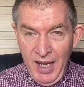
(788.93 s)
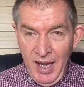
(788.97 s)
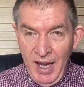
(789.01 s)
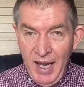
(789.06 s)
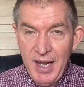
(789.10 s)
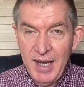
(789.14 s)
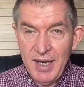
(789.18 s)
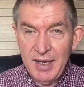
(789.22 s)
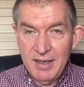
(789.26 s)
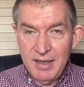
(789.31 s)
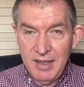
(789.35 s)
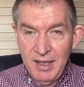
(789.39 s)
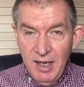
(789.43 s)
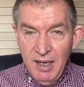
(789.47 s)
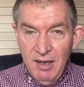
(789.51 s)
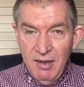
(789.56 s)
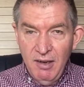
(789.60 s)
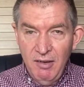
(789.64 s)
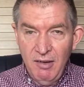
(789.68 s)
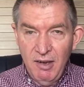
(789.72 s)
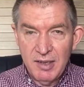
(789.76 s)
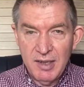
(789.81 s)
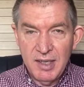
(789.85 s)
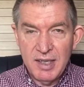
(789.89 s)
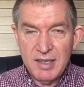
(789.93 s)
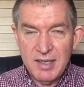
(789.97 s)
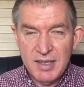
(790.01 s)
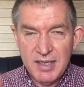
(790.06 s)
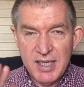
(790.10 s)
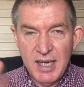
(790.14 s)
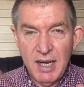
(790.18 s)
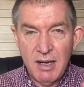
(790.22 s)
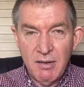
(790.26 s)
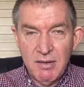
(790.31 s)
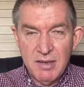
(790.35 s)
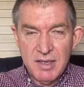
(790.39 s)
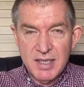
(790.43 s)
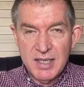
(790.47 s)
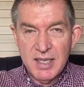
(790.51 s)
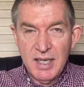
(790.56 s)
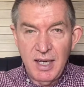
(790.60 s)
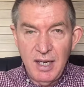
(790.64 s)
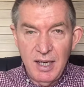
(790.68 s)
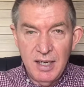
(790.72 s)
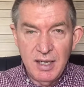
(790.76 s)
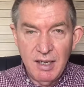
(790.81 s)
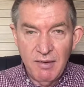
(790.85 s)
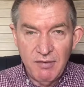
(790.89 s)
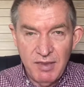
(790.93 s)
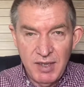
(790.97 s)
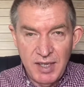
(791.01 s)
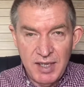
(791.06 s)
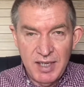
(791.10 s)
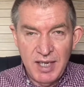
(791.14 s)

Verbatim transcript: And on the south side of the